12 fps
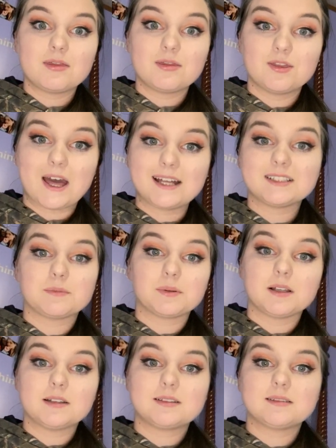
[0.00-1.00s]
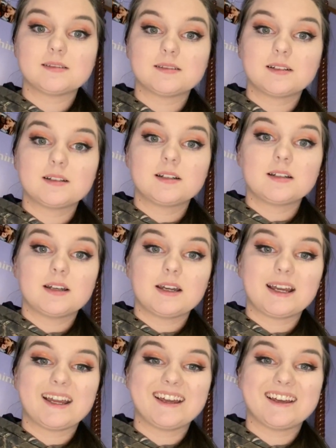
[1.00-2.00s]
that's a plus.
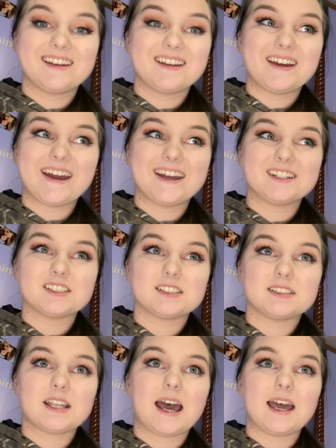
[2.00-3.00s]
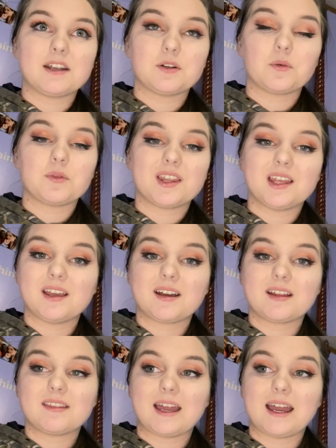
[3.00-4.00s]
And I don't
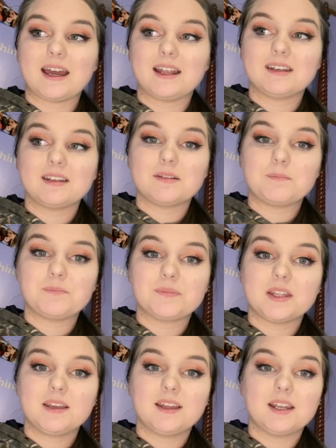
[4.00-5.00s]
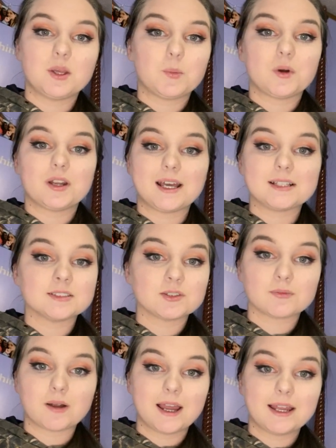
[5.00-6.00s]
think that anyone has
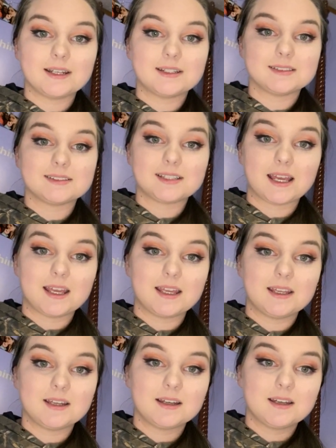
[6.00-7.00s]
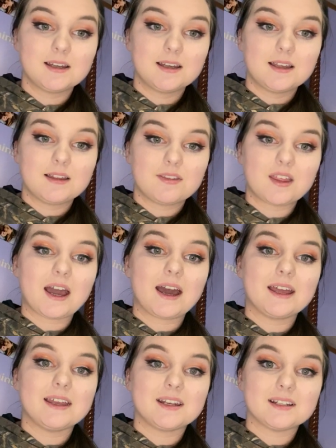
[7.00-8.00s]
the right to say
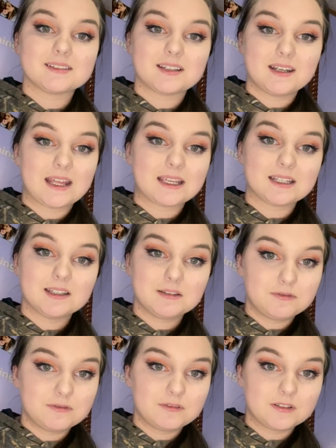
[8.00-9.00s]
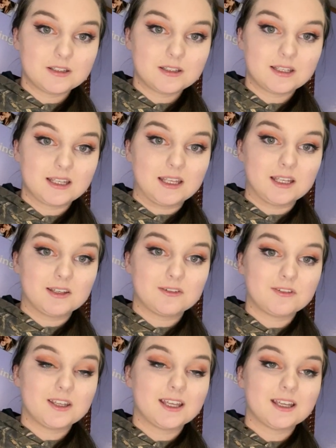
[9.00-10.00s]
that it is a negative
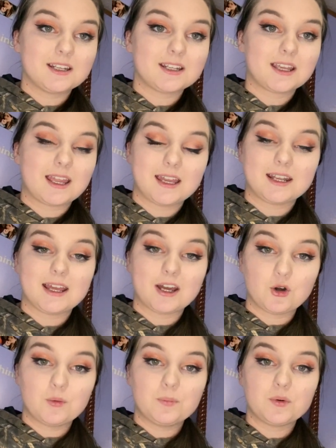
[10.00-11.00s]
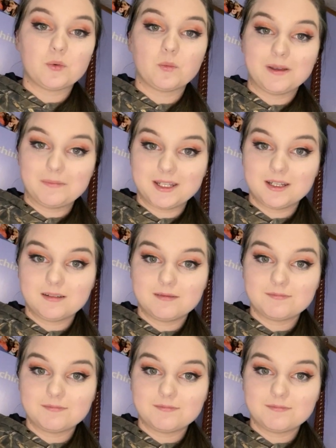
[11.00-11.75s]
if it can help women.